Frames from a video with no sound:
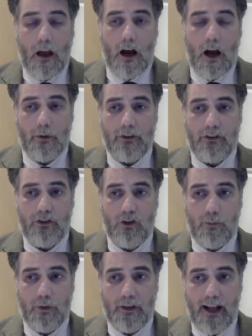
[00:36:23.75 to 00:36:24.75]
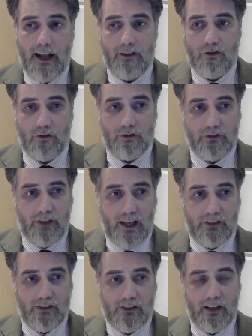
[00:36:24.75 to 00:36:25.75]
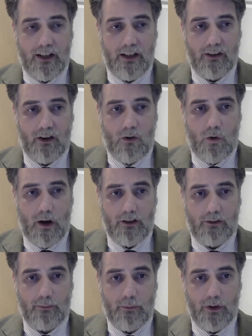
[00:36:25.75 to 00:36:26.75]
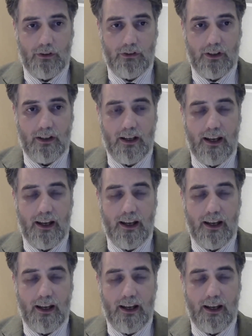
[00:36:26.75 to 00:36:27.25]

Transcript: Our supernatural destiny, as Aquinas puts it,